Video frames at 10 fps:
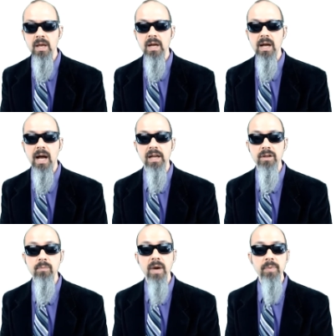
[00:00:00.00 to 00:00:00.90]
Uh, you
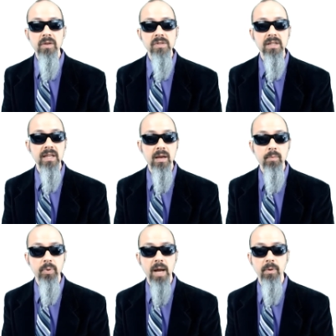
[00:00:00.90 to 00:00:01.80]
might be using the
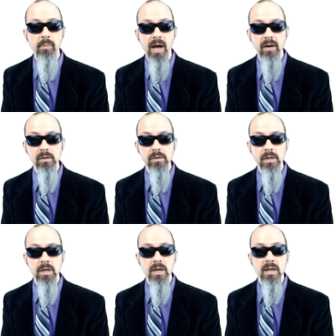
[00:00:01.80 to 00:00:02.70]
improper model.
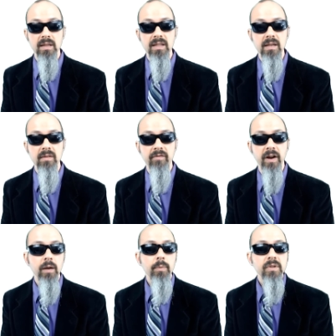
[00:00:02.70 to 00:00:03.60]
The
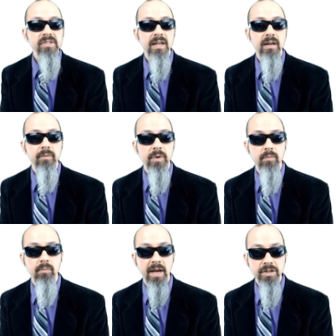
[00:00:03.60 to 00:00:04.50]
variables that have been
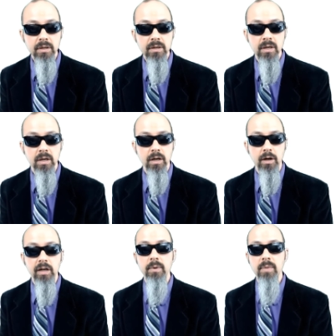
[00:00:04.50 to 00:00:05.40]
measured could
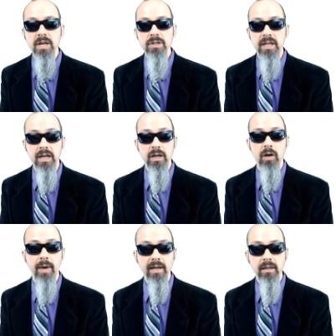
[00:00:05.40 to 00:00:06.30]
have been measured
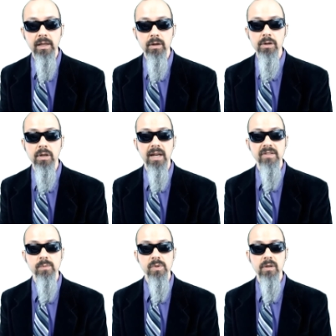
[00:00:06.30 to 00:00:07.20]
incorrectly, or you could have
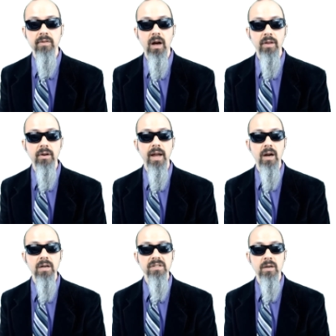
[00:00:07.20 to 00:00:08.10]
some sort of other
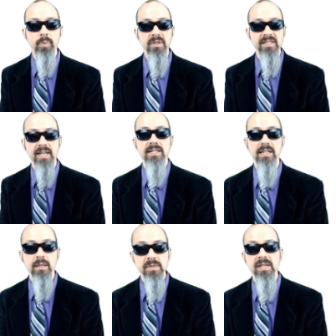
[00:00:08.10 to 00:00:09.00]
errors that are presenting
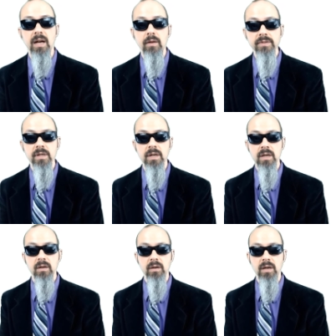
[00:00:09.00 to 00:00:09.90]
themselves,
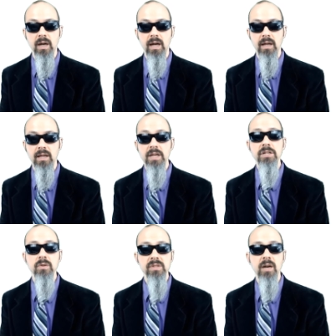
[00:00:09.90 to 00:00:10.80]
uh,
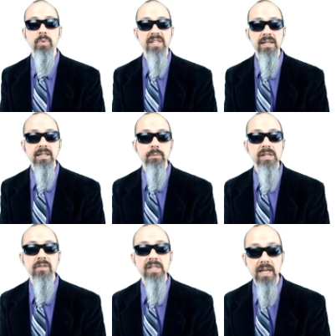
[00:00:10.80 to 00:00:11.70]
issues that are presenting
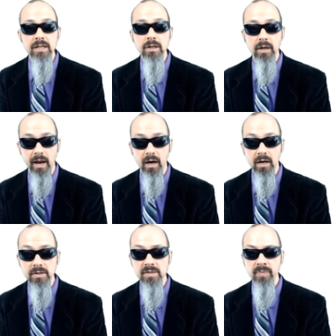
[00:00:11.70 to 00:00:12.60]
themselves in your
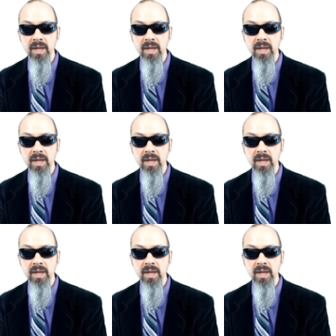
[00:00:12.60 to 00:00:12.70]
errors.